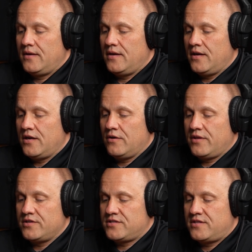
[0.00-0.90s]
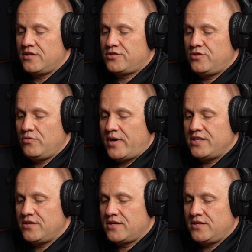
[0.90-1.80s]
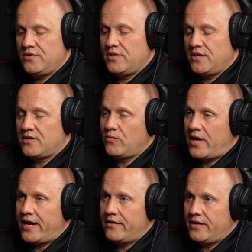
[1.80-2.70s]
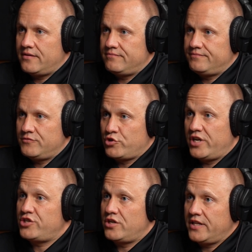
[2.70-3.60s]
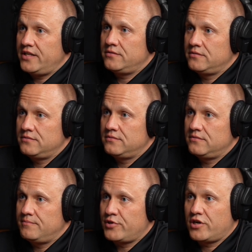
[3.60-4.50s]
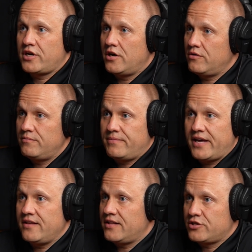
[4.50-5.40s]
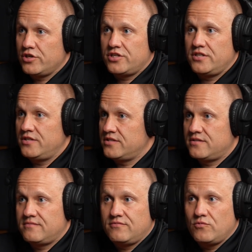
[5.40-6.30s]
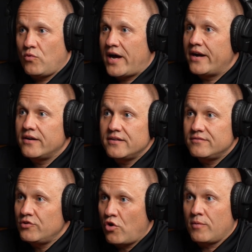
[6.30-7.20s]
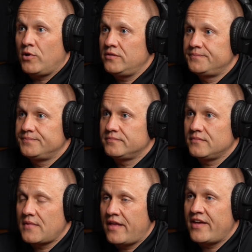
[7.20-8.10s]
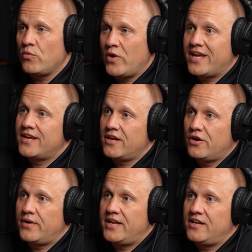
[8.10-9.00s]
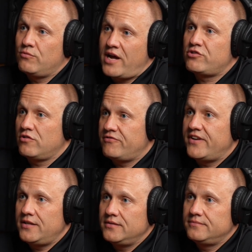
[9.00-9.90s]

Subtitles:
there's two ways you can do it. You can wire it traditionally, per code by the electrician, just wire it normal. And then we can go in and retrofit